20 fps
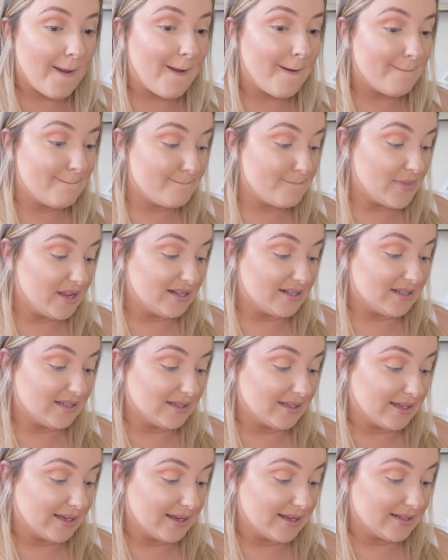
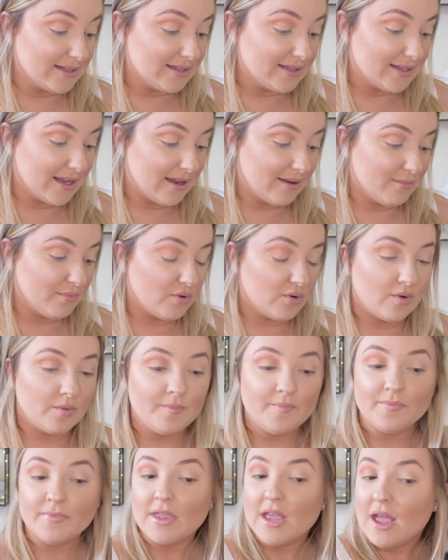mentally stable?
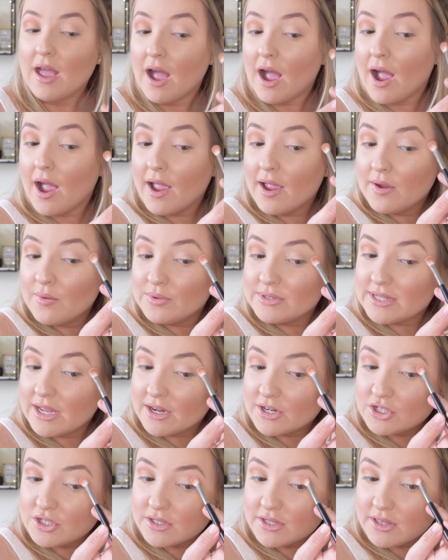I was
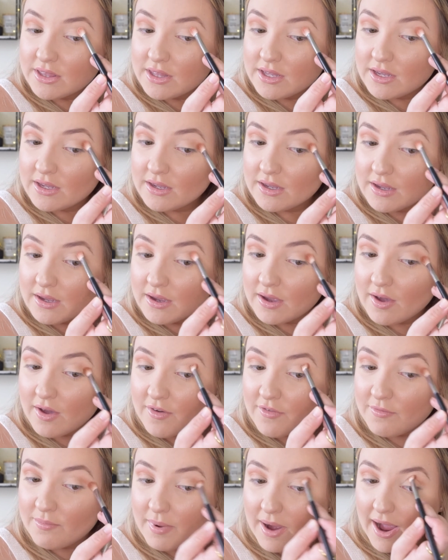actually thinking
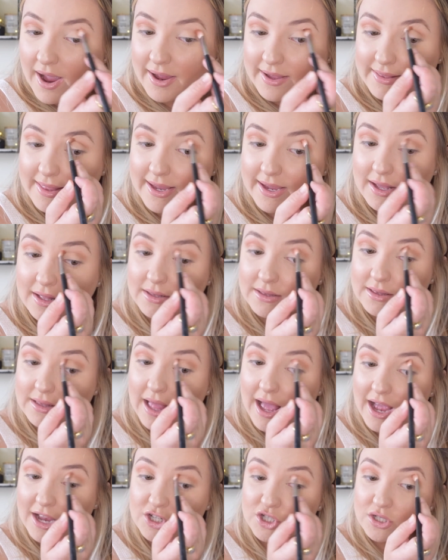of buying like a
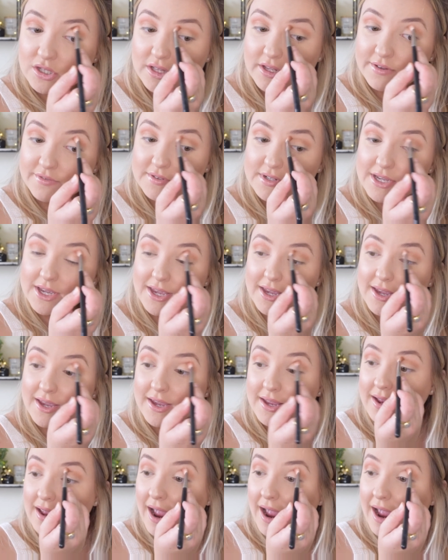lash lift kit.